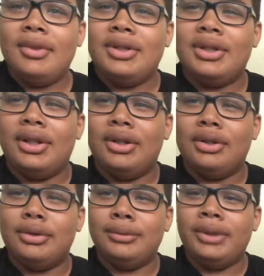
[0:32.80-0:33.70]

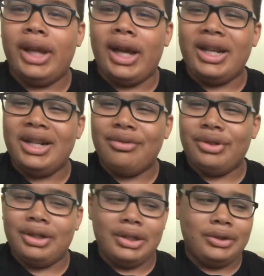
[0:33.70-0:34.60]
So yeah, I didn't
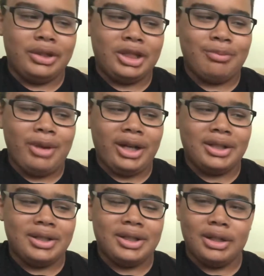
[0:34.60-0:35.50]
really know what to expect,
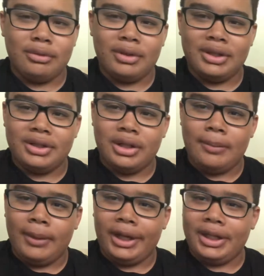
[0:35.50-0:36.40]
since there was
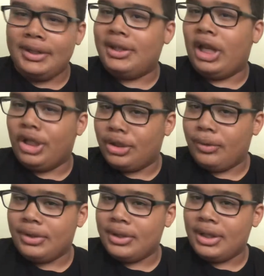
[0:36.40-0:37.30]
some like inside
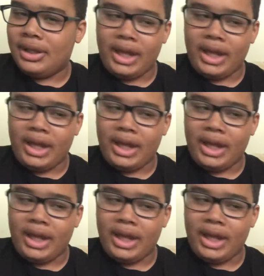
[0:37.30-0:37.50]
jokes in it.